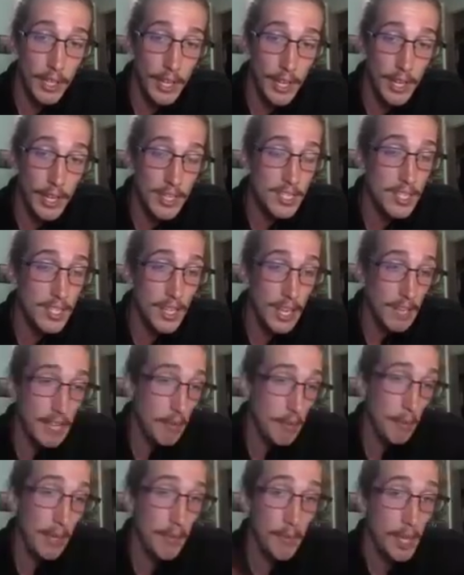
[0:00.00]
I
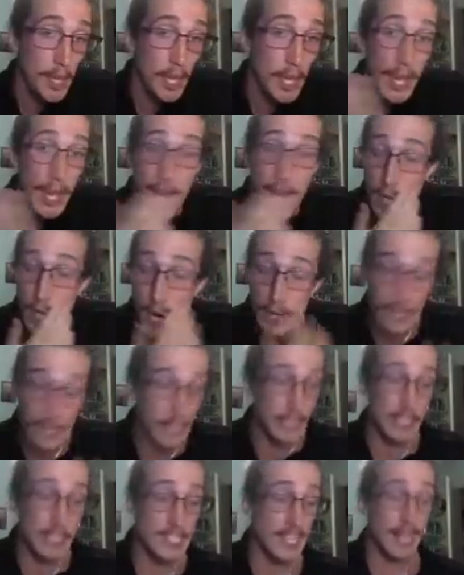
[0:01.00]
mean, if you're already
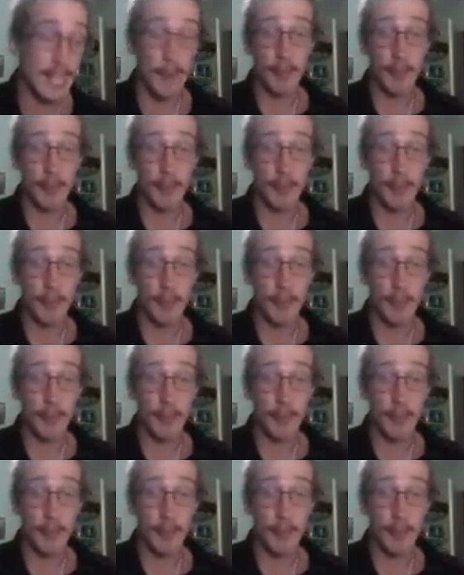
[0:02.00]
hitting a stand-up and